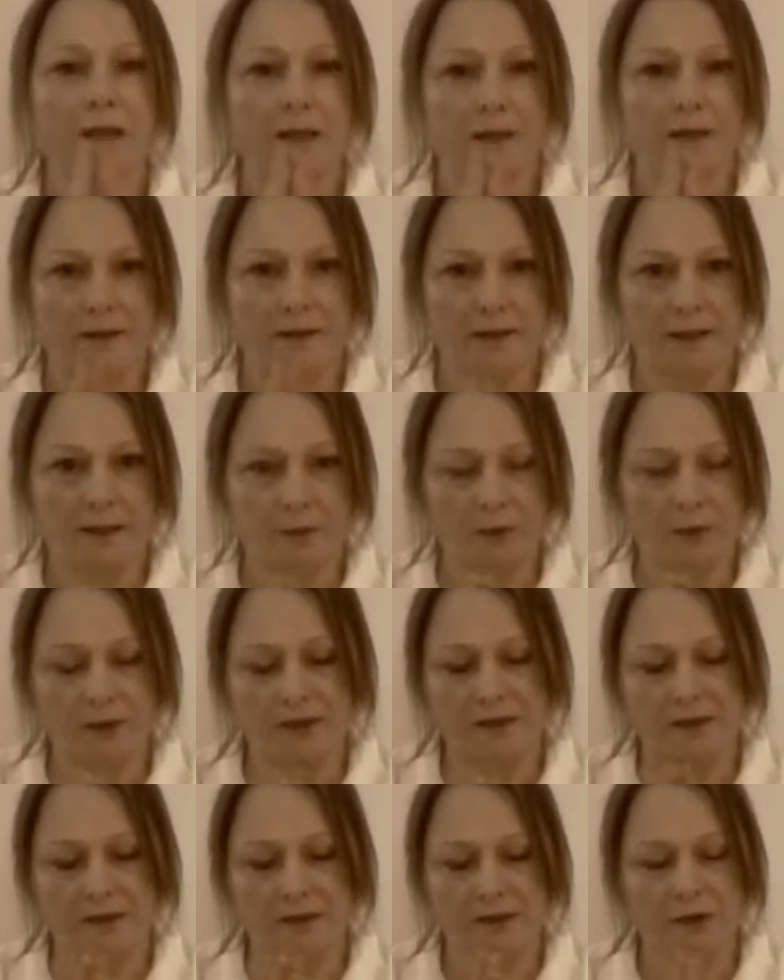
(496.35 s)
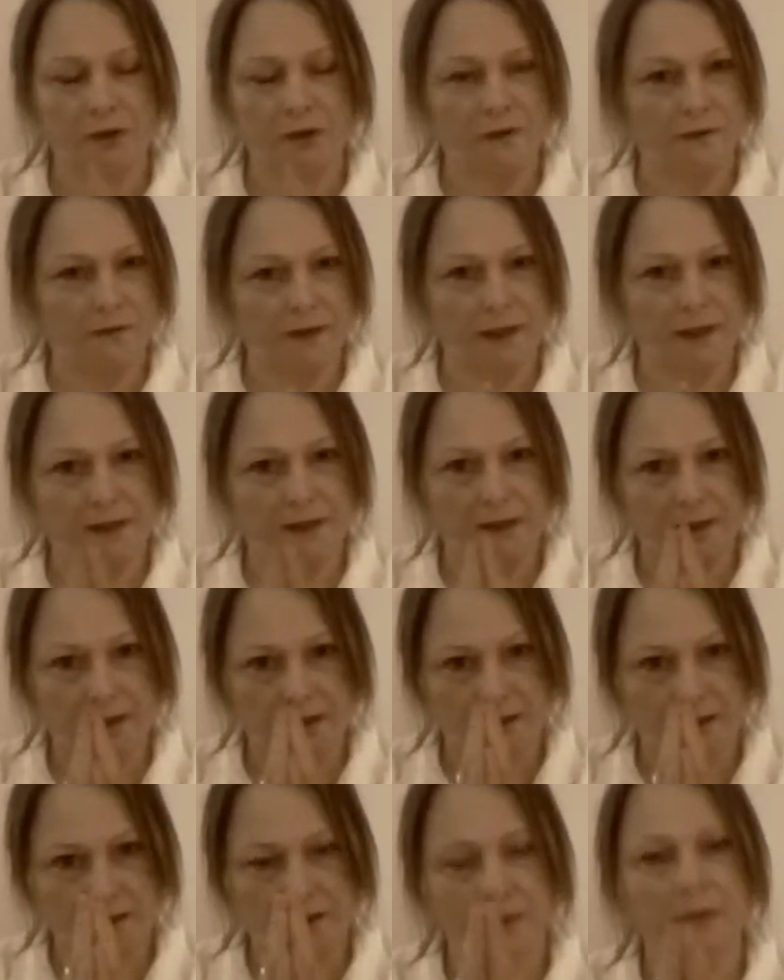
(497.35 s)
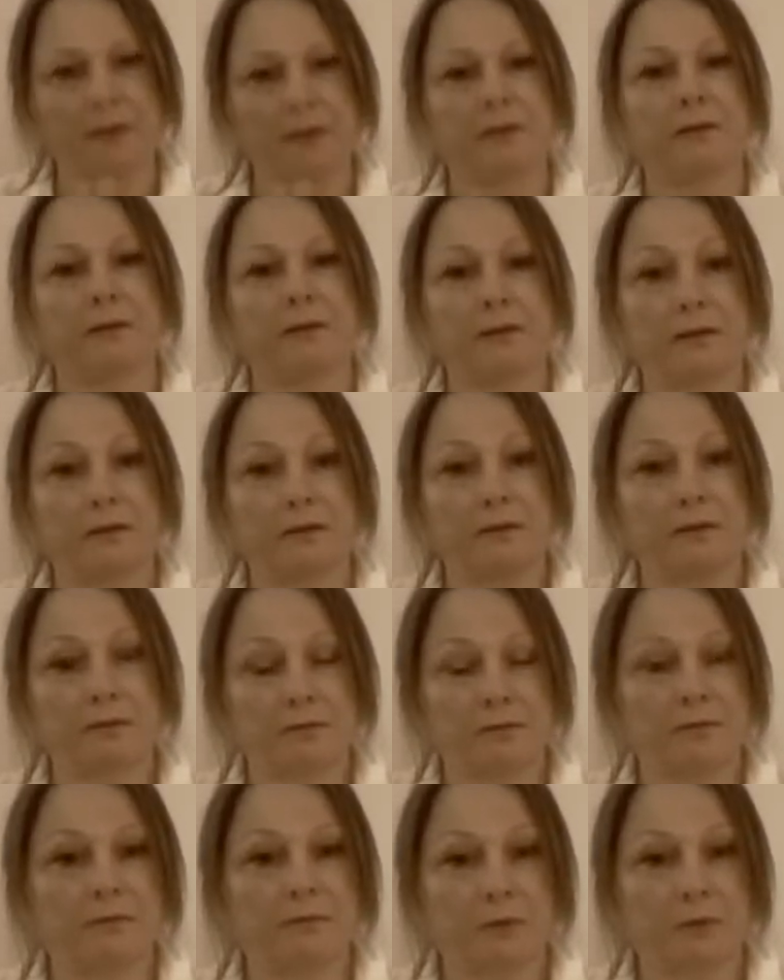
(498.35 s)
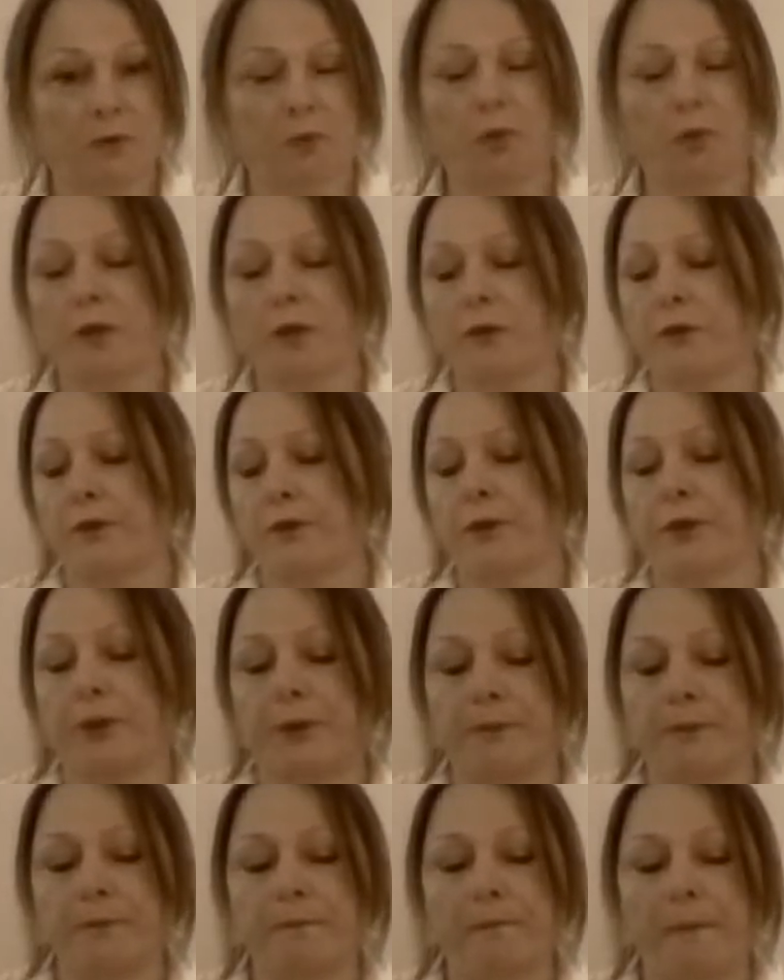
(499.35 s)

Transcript: Then once it's got that, it can work through you.